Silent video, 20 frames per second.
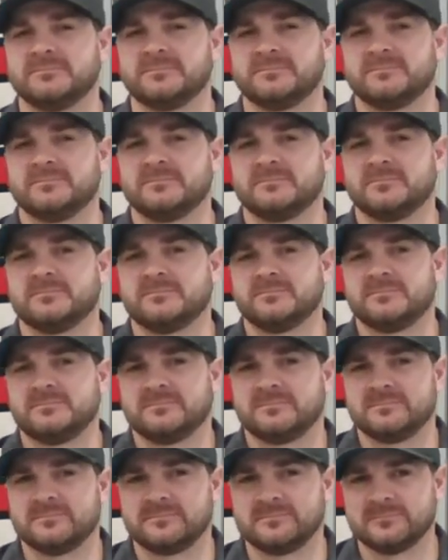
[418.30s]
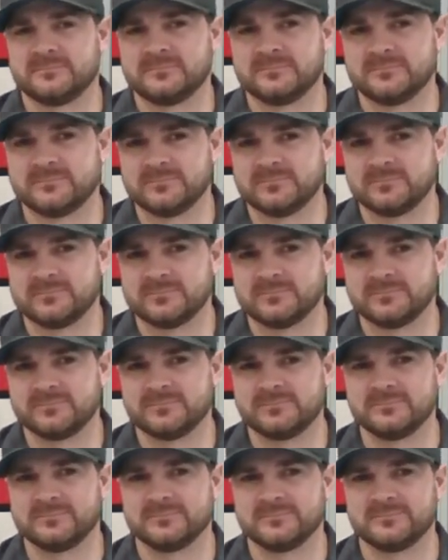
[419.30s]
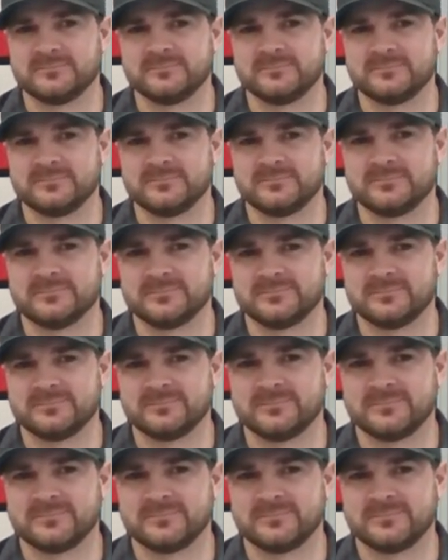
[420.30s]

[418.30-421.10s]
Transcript: [no speech]